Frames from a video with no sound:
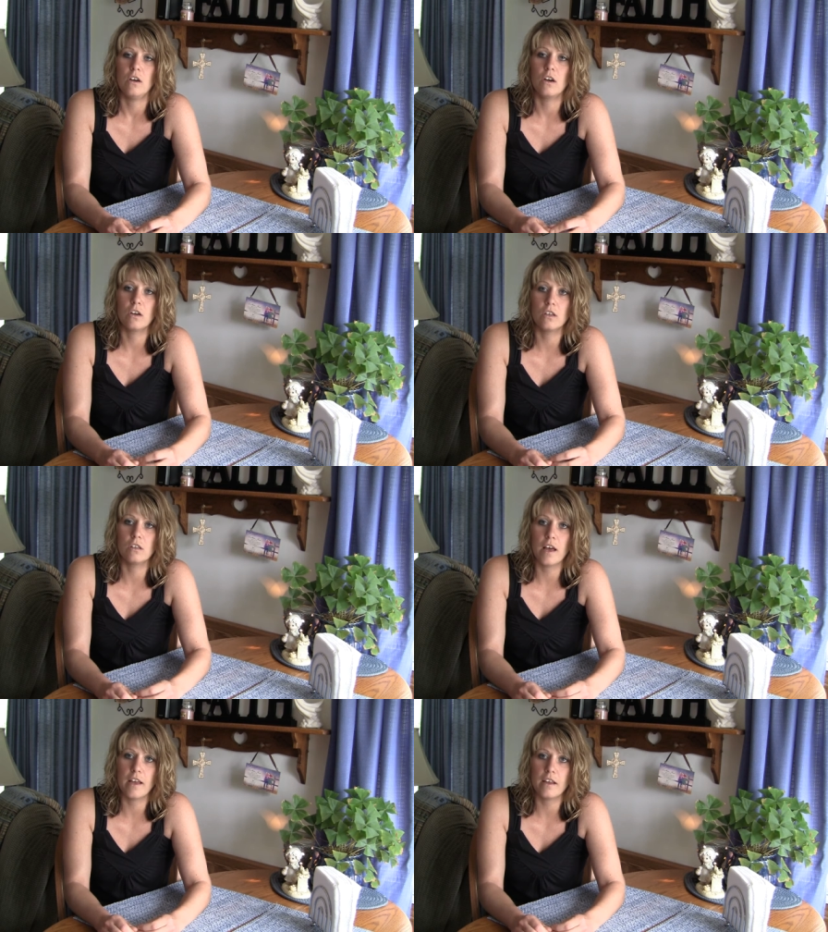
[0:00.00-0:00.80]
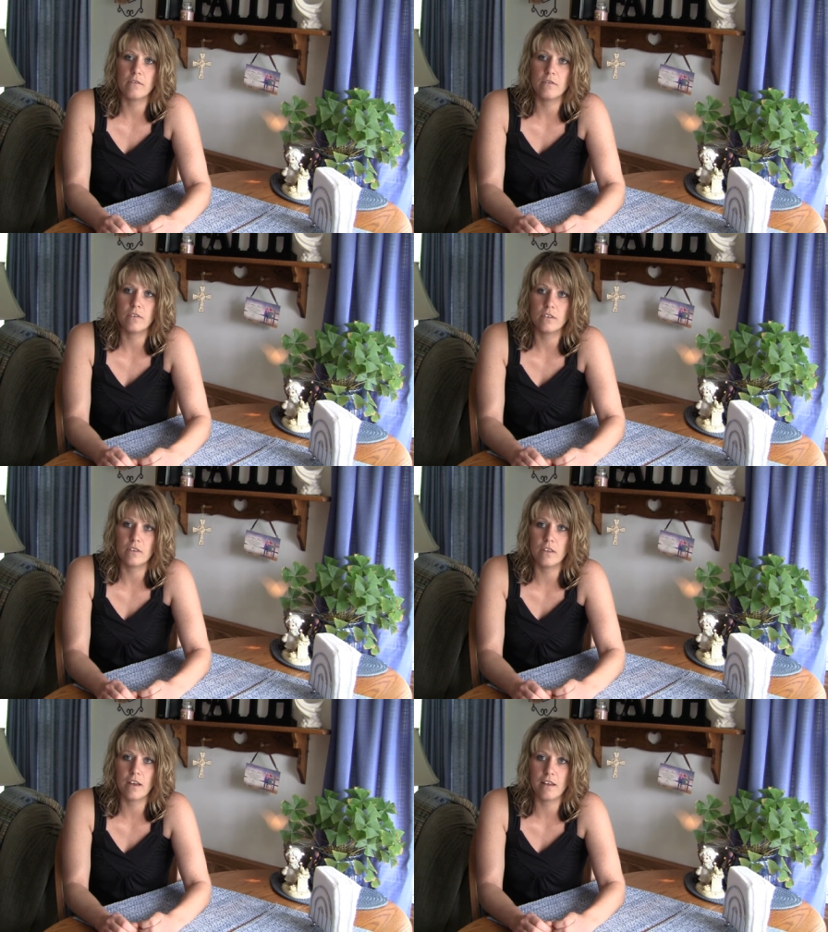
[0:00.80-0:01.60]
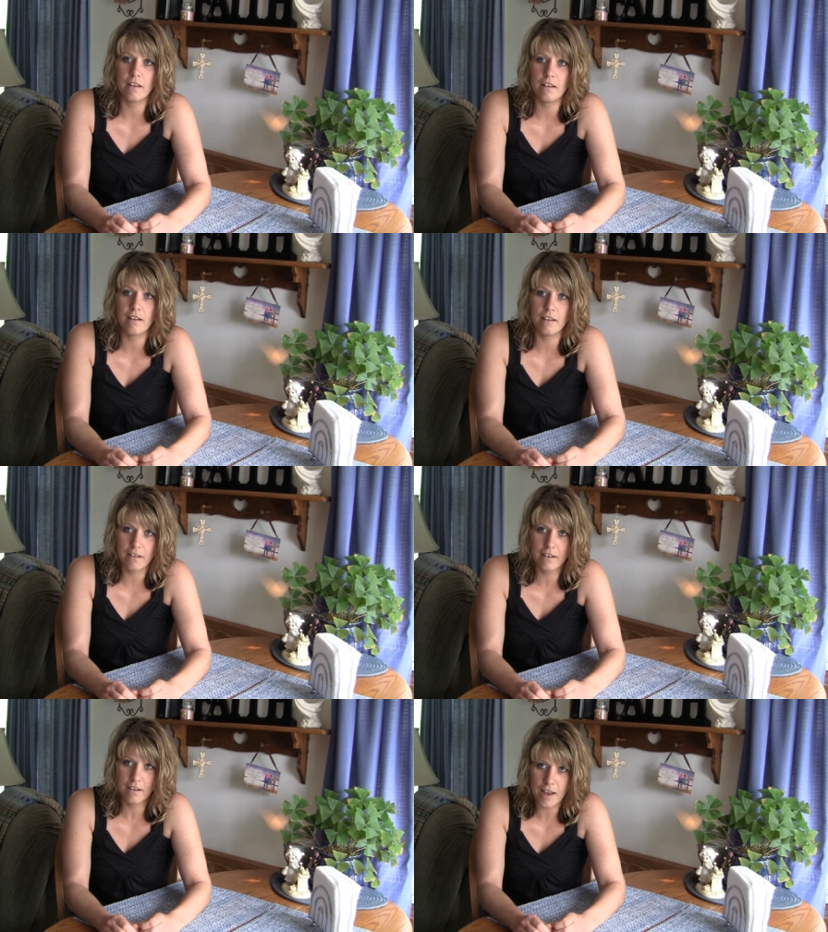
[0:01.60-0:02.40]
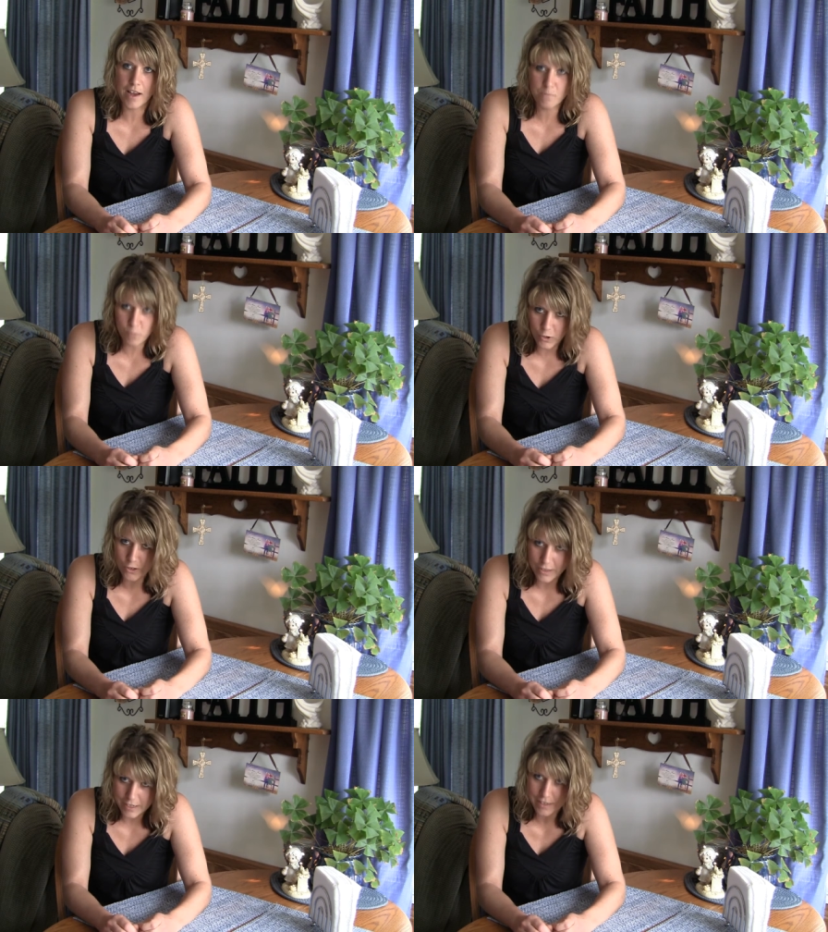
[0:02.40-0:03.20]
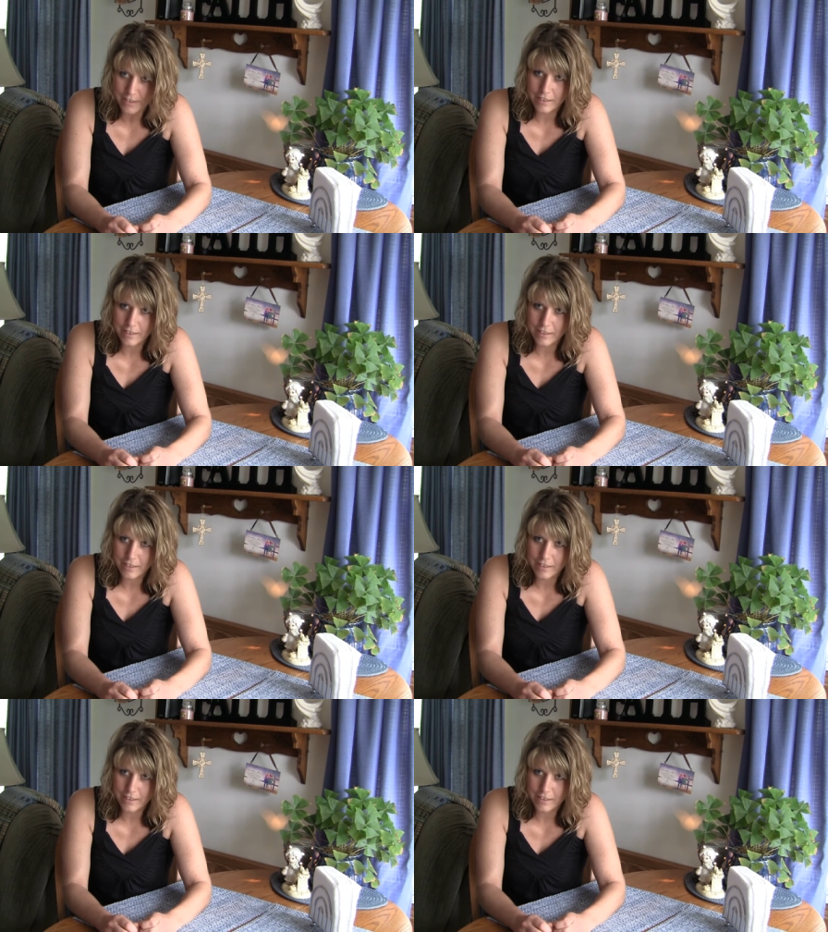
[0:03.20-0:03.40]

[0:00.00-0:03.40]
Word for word: a good life, that I'm worthy.